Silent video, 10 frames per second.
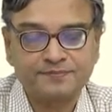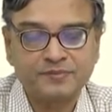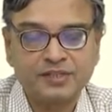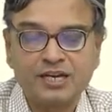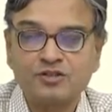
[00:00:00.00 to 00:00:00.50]

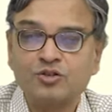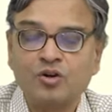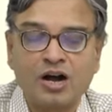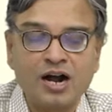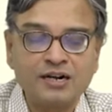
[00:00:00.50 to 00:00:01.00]
There is no
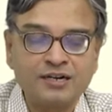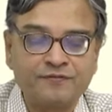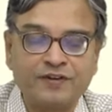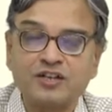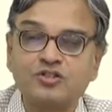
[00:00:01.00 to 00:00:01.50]
hard and
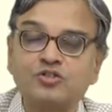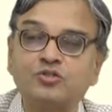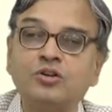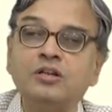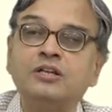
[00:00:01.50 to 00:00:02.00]
fast
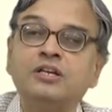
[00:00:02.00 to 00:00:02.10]
rule